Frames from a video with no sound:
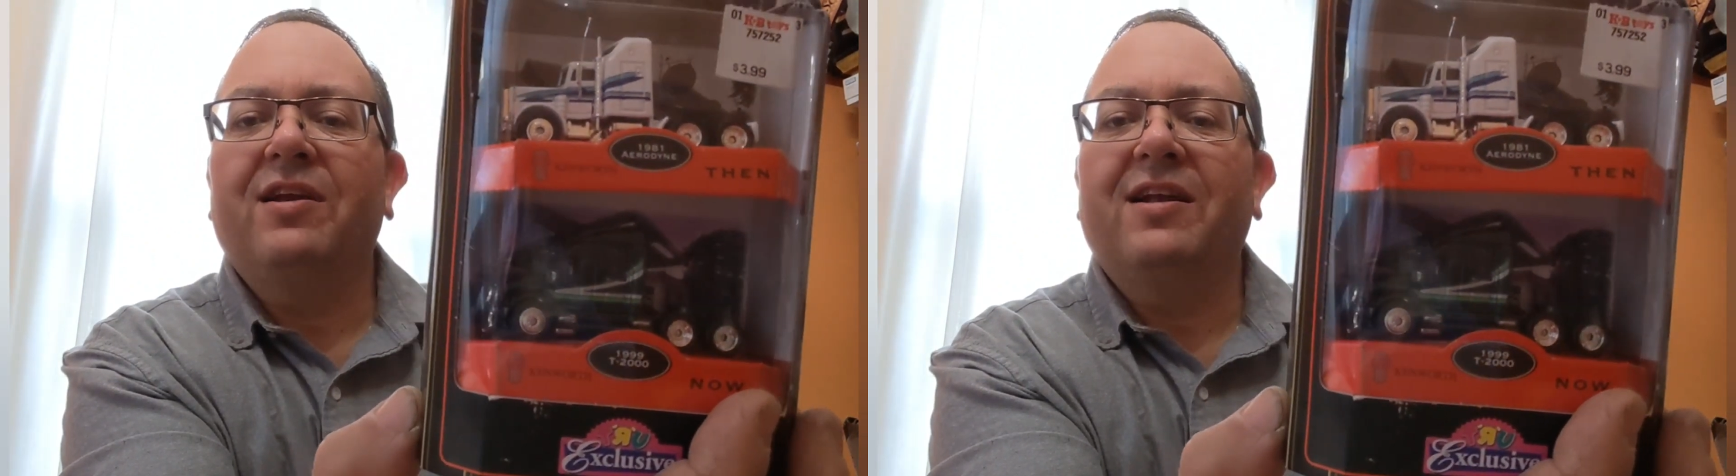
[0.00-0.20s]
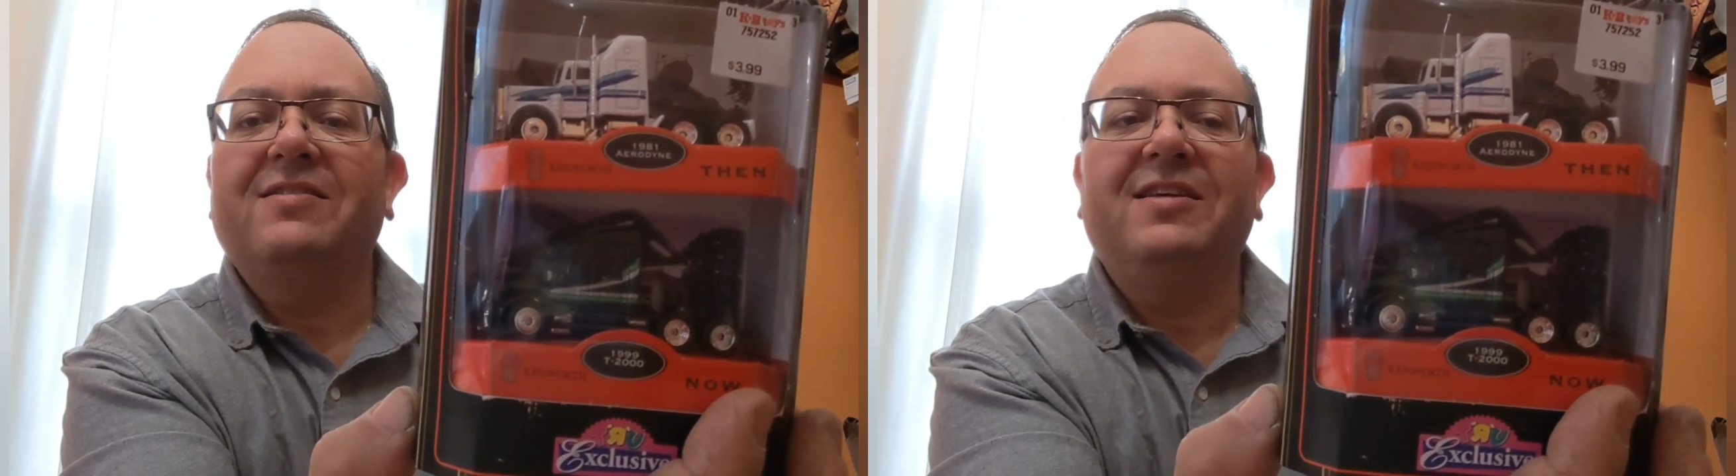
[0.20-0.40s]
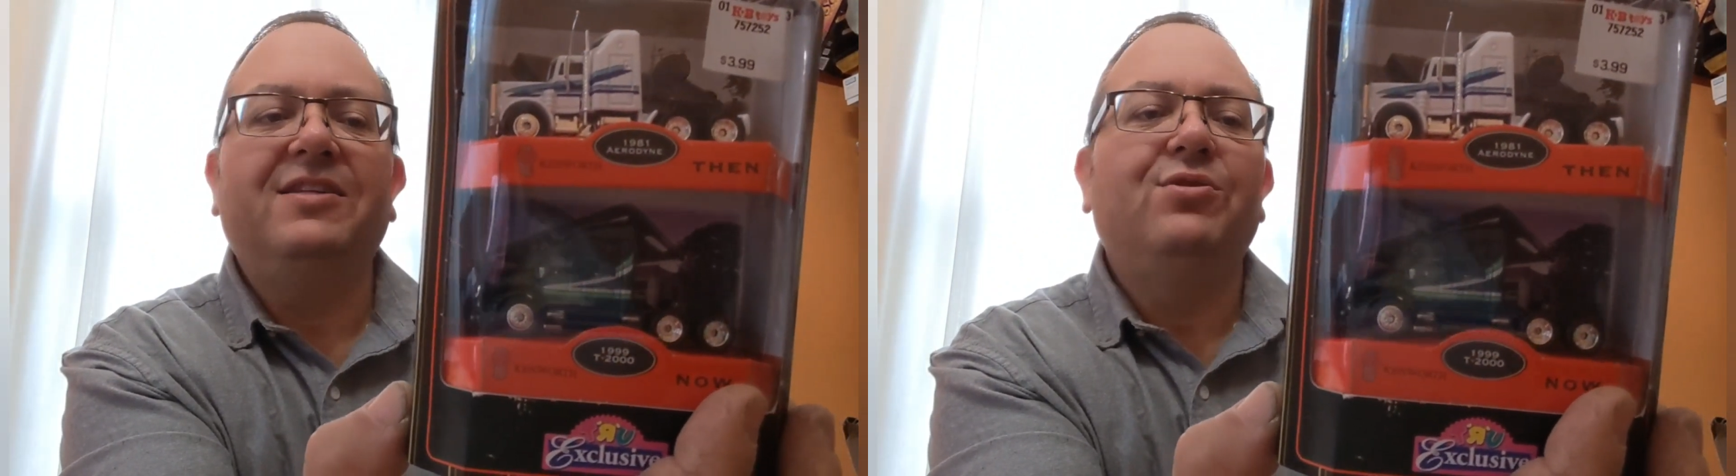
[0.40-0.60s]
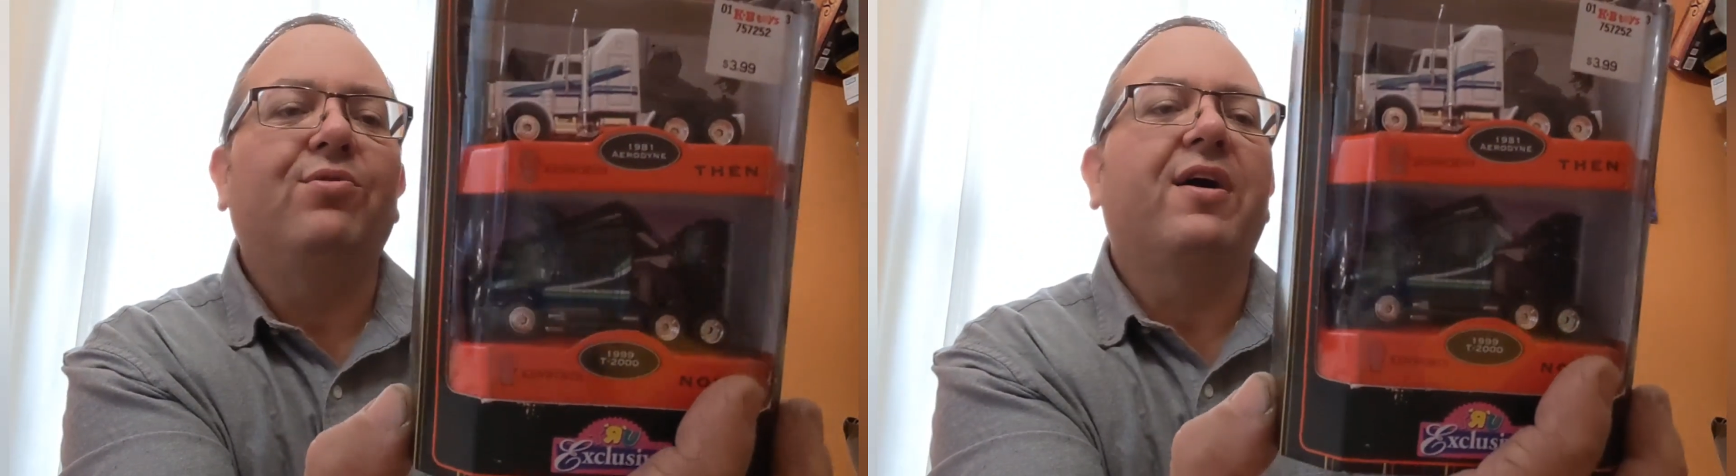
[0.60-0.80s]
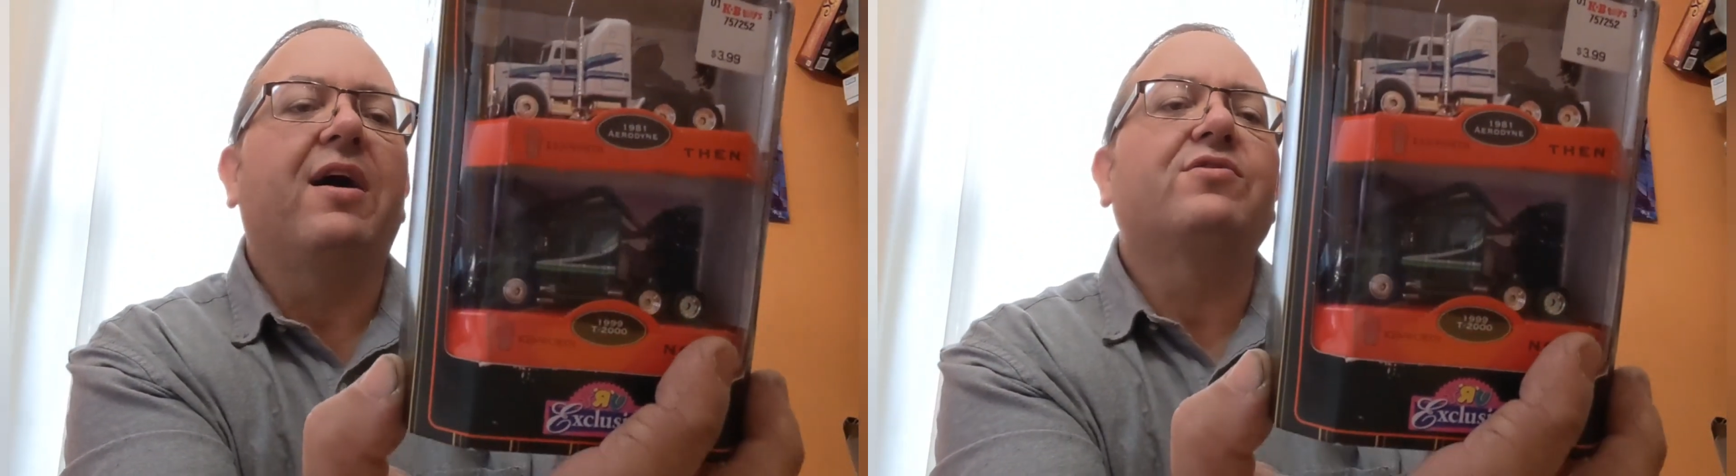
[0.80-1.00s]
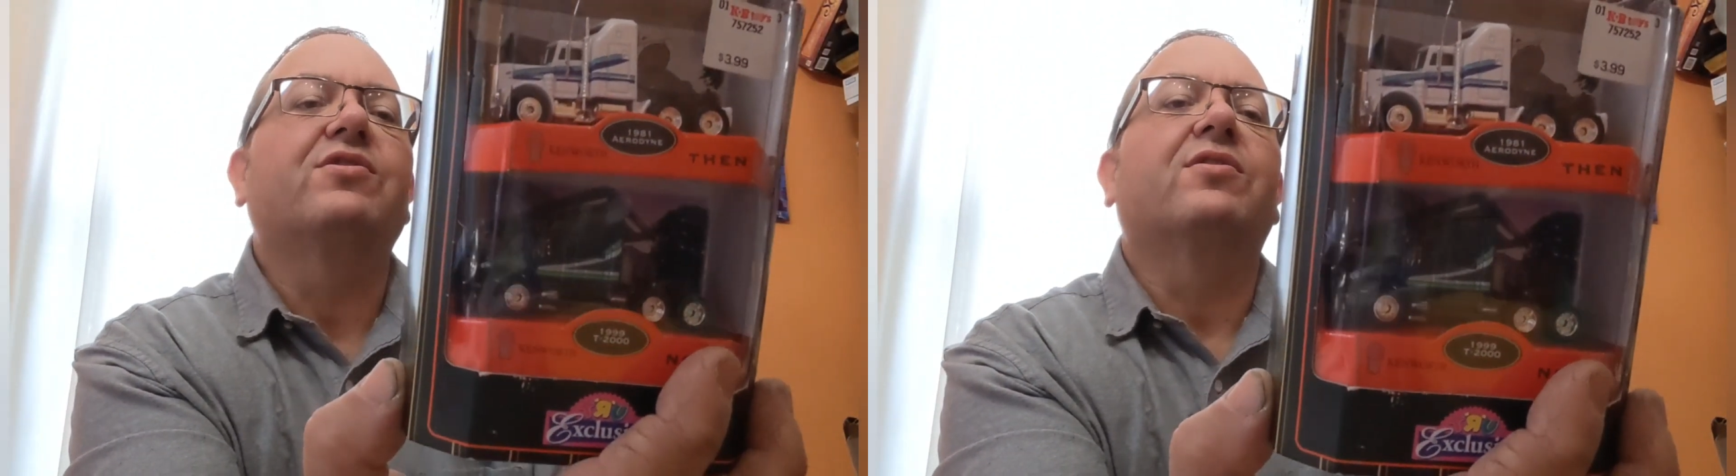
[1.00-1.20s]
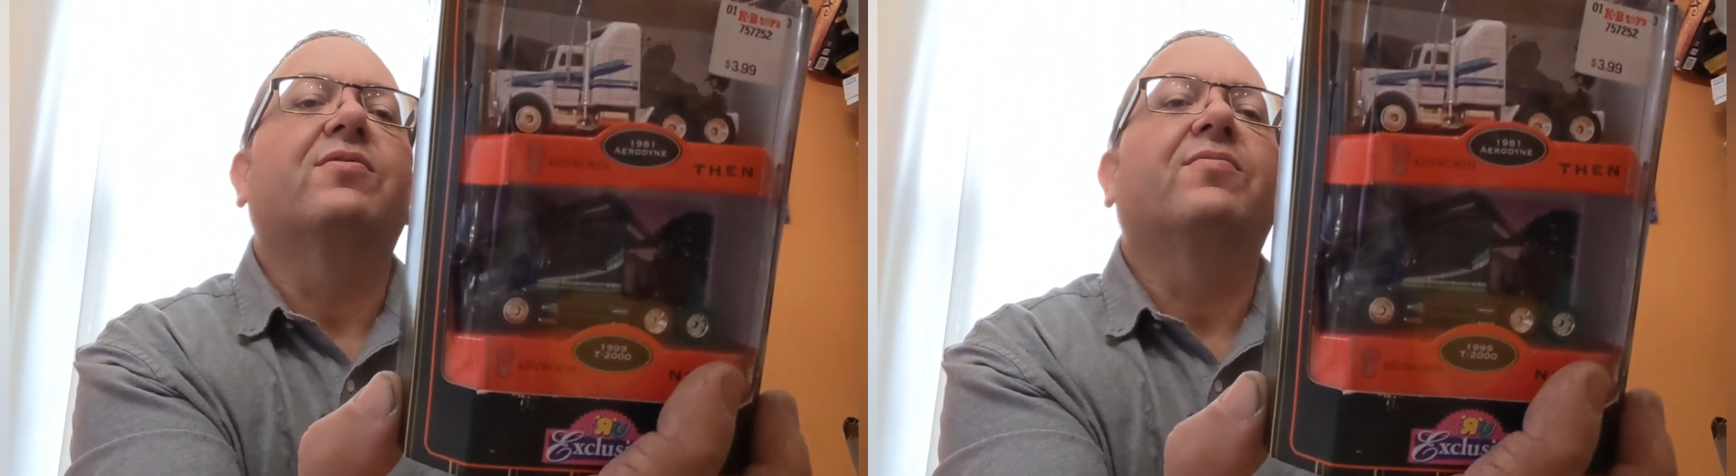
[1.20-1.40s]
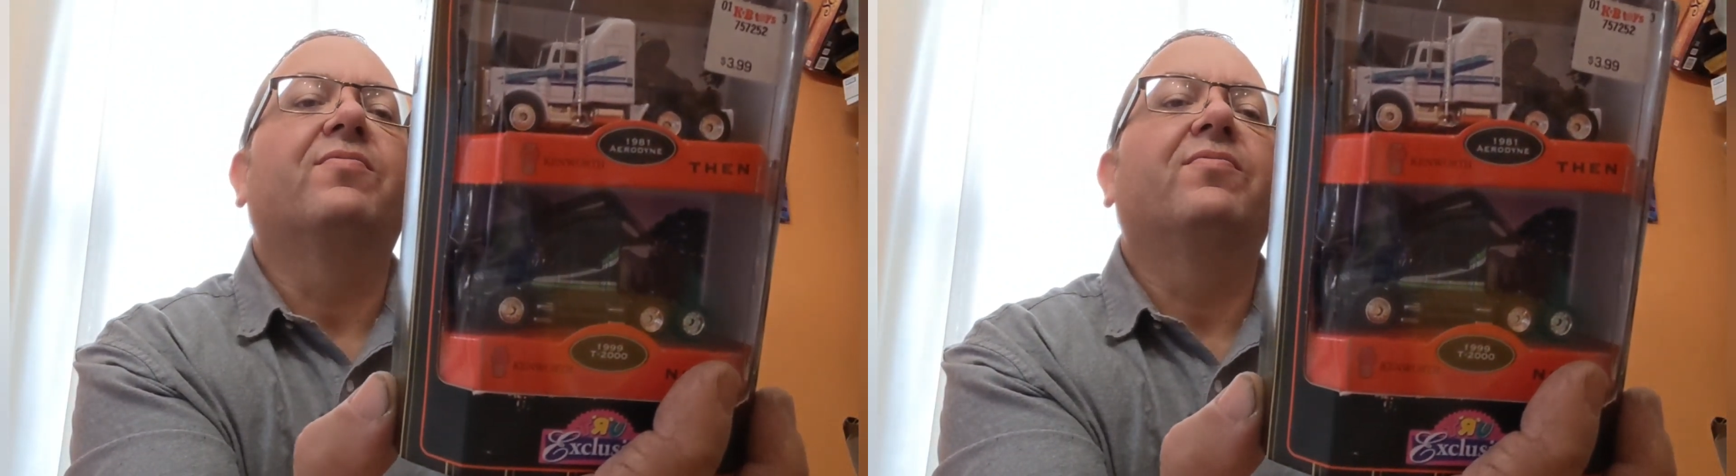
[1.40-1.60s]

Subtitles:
and a T2000.